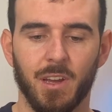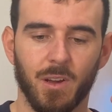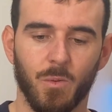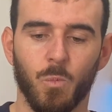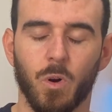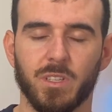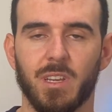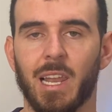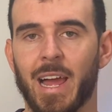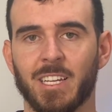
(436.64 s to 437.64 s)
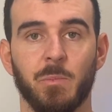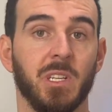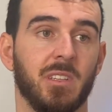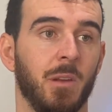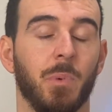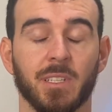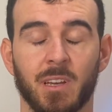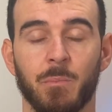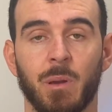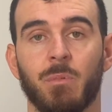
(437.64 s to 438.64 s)
what's allowed to be said by
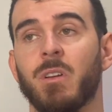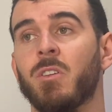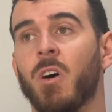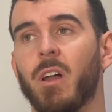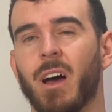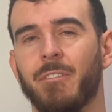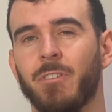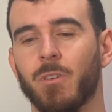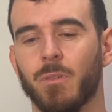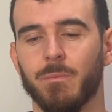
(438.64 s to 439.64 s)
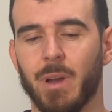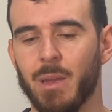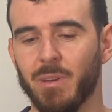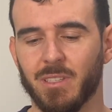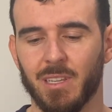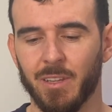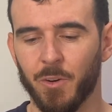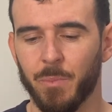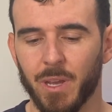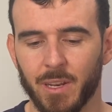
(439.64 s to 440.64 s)
some people and not, I feel maybe it's a
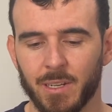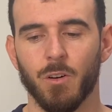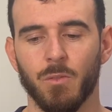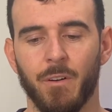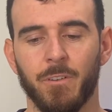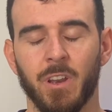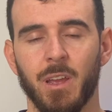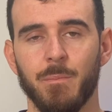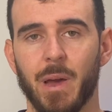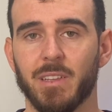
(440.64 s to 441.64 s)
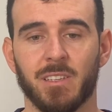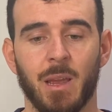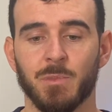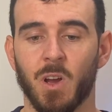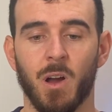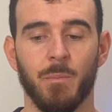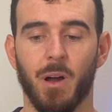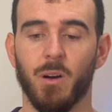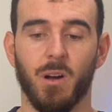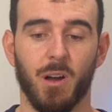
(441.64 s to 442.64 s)
little bit rough on him, but at the same time,
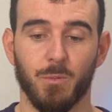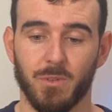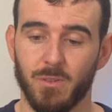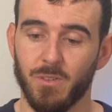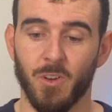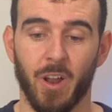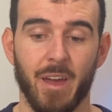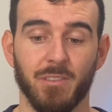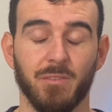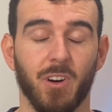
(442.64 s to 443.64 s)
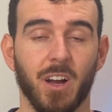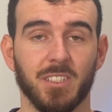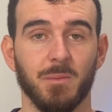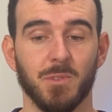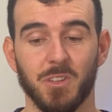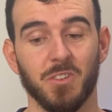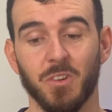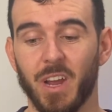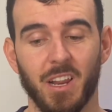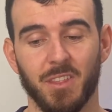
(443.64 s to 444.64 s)
I would not have advised him to do
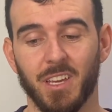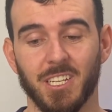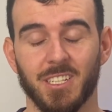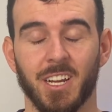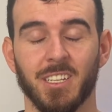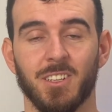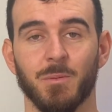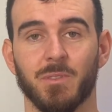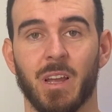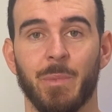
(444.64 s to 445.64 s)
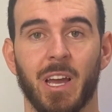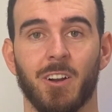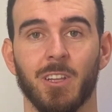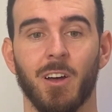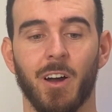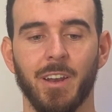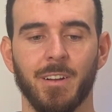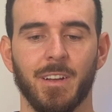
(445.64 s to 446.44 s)
anything he's done in terms of coming out online.